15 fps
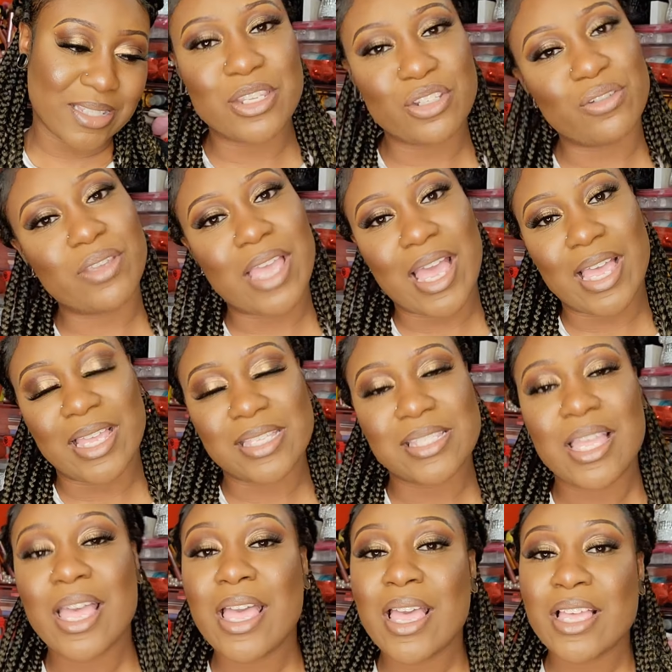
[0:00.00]
Make sure you guys
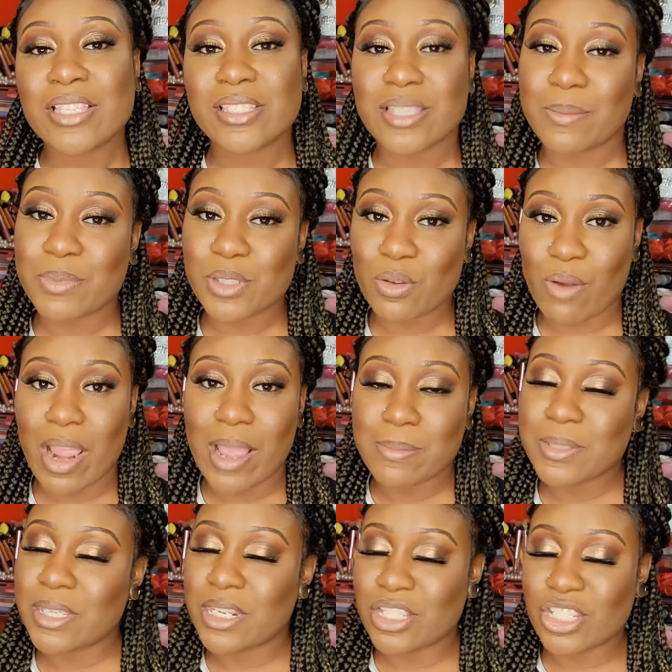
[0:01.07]

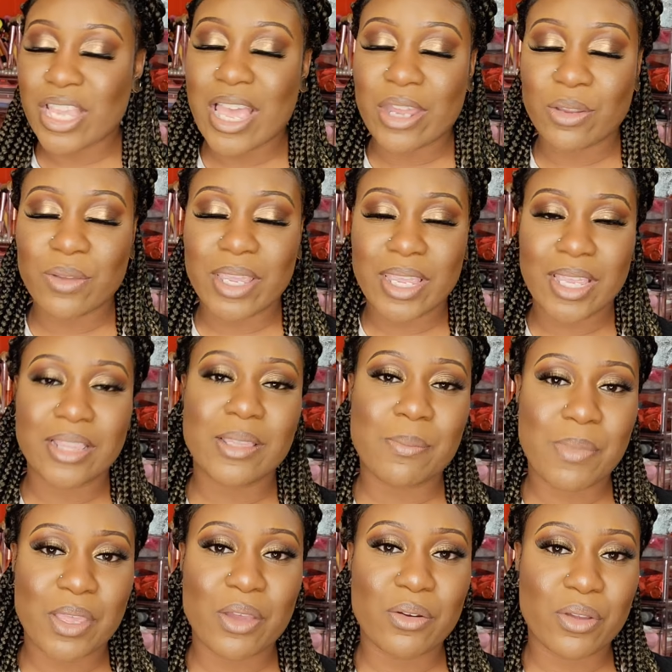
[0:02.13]
subscribe to the channel and hit the
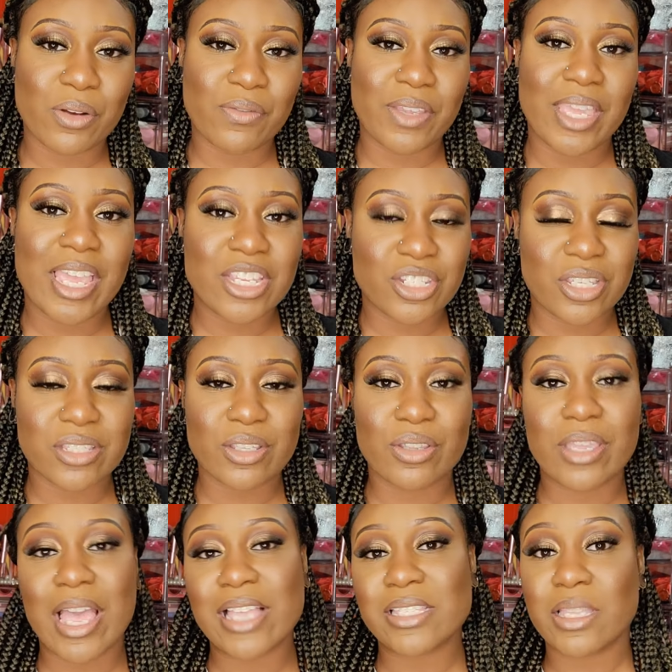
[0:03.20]
bell notification so
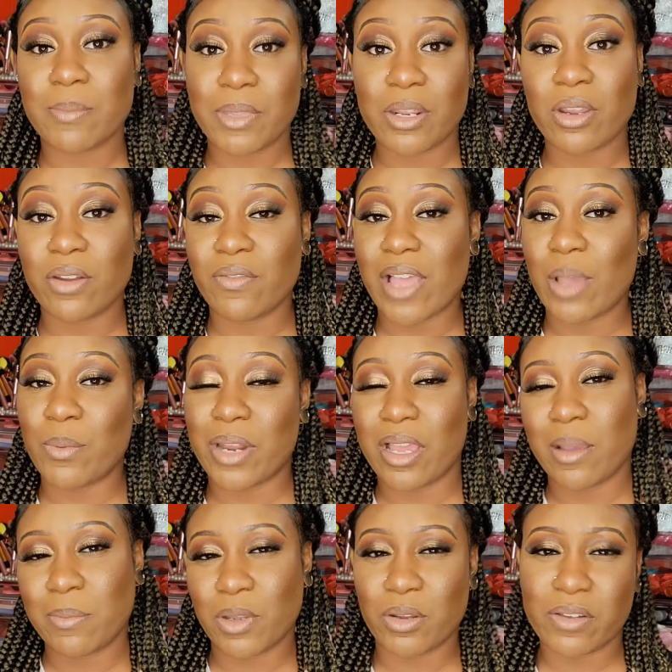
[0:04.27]
you guys can be notified when I
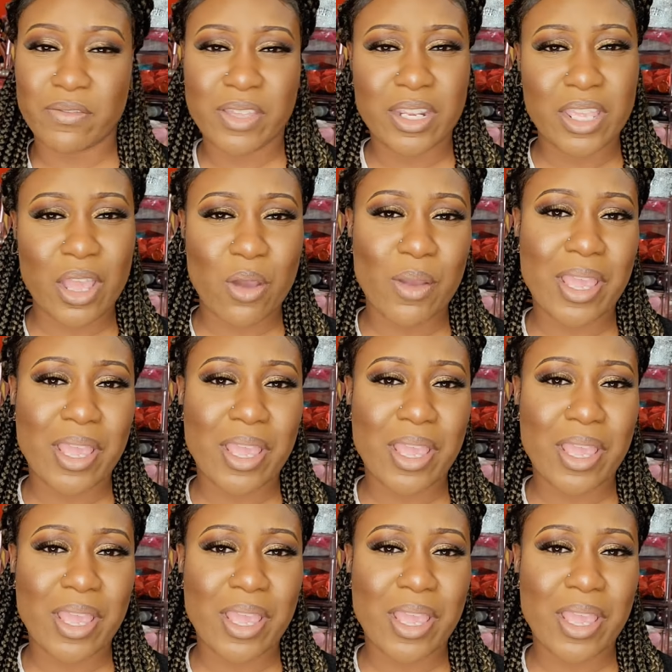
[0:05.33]
upload a video.